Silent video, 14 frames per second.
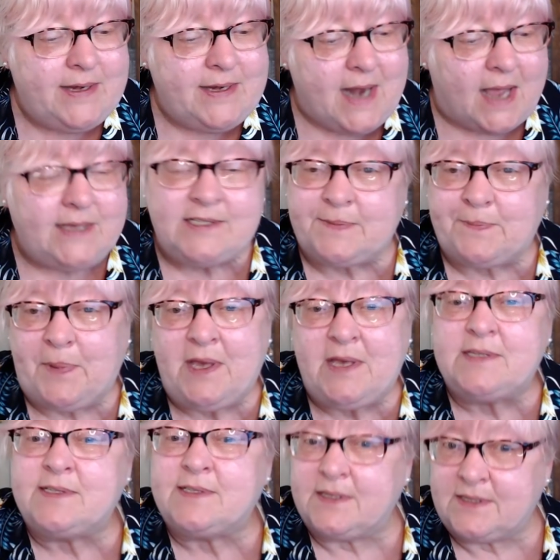Nice
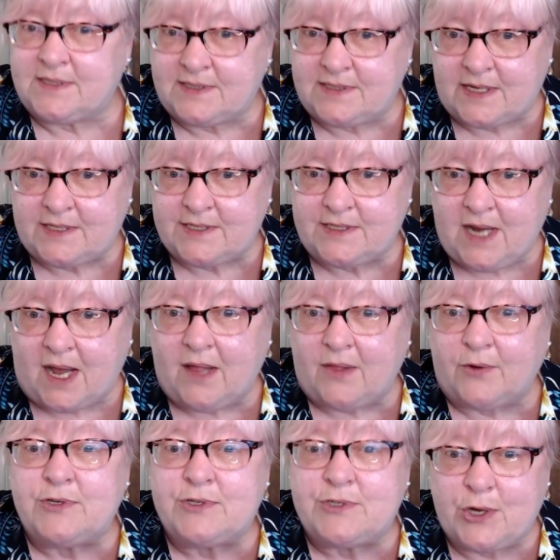piece,
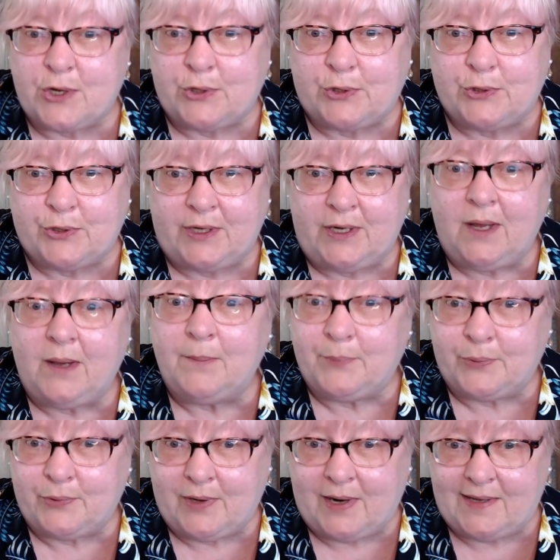$6, good
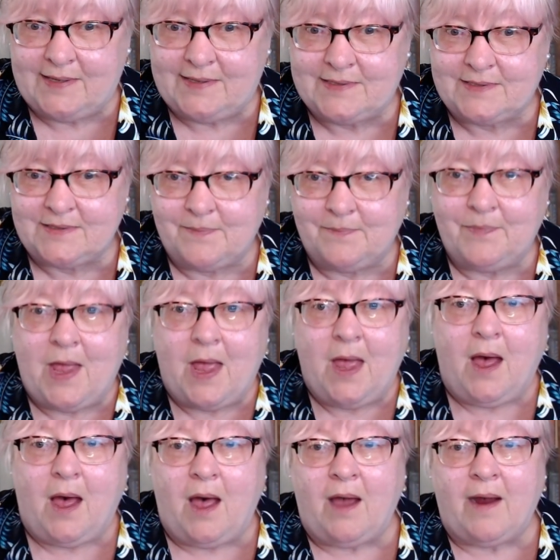price.
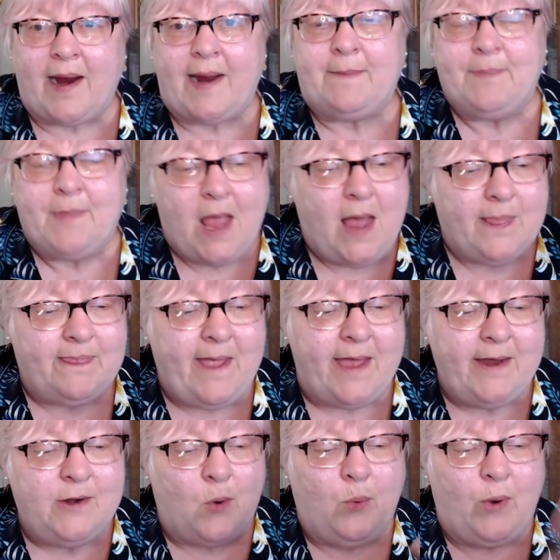All right,
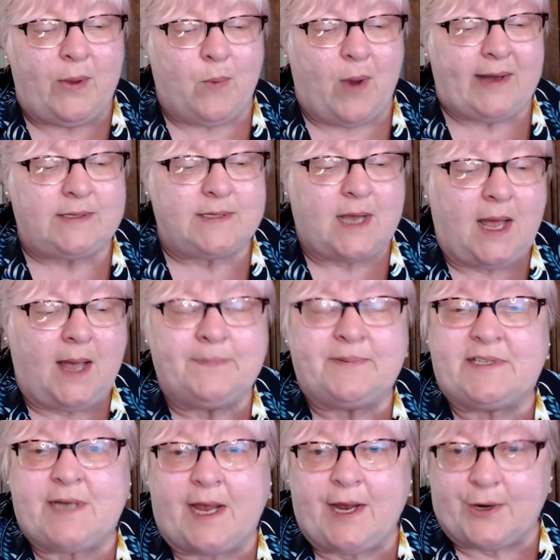then we went
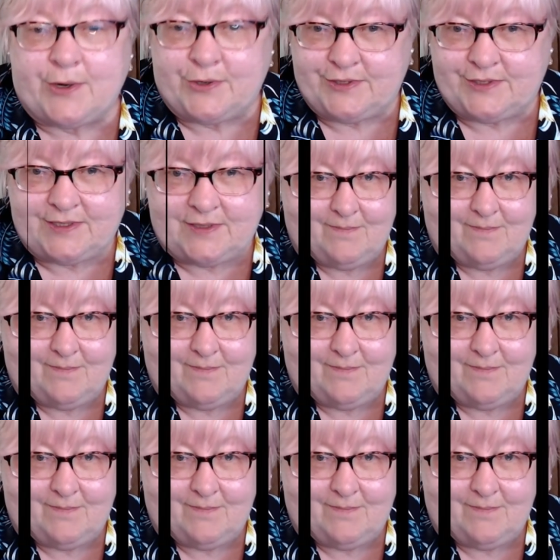upstairs.